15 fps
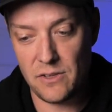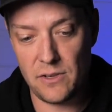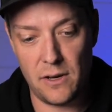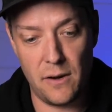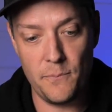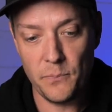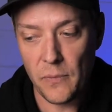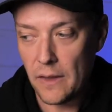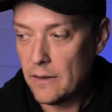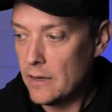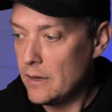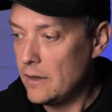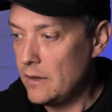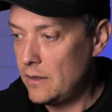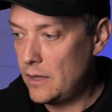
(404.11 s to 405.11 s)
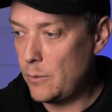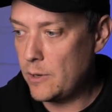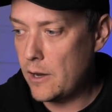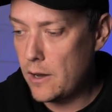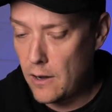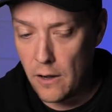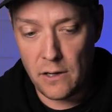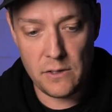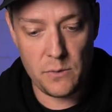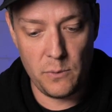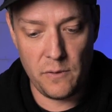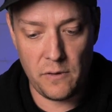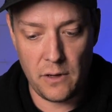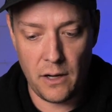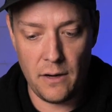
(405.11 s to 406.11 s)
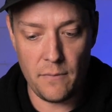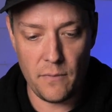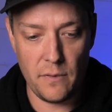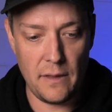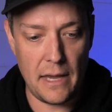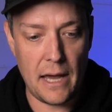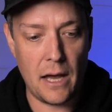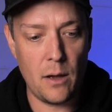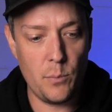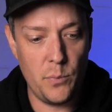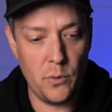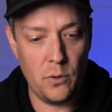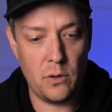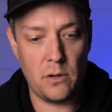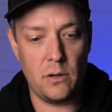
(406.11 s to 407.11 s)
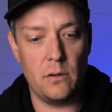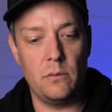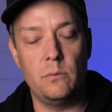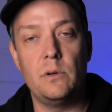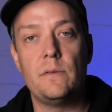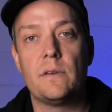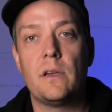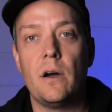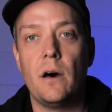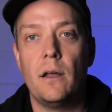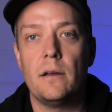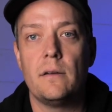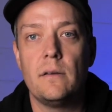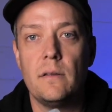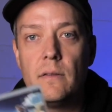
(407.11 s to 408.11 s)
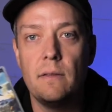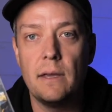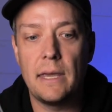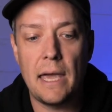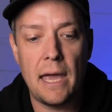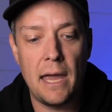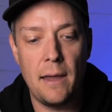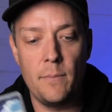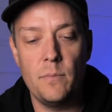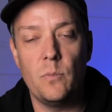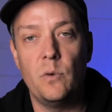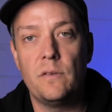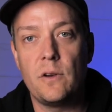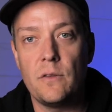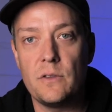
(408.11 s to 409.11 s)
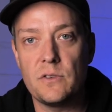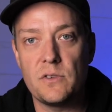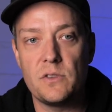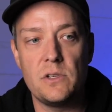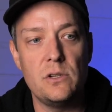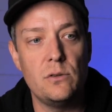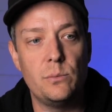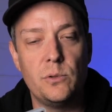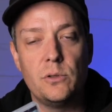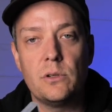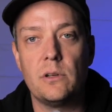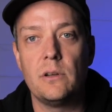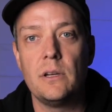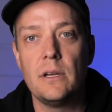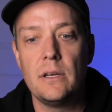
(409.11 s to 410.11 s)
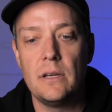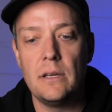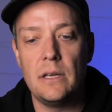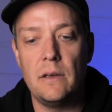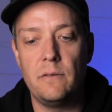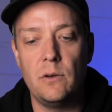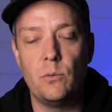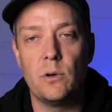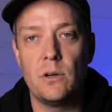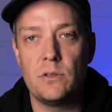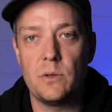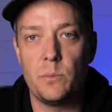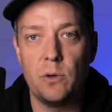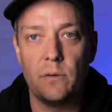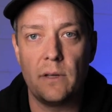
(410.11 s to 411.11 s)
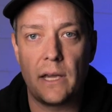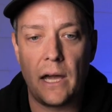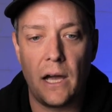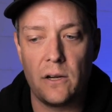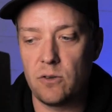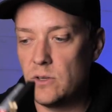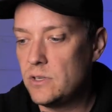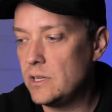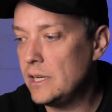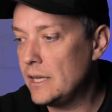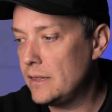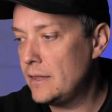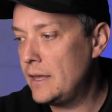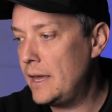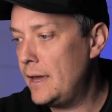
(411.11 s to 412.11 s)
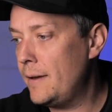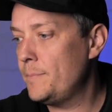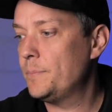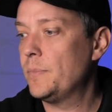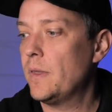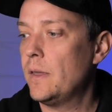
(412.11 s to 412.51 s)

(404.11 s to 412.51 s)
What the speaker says: So there we go, guys. We've got the art book, we've got the game, we've got the steel book if you wanted to put the cartridge in there.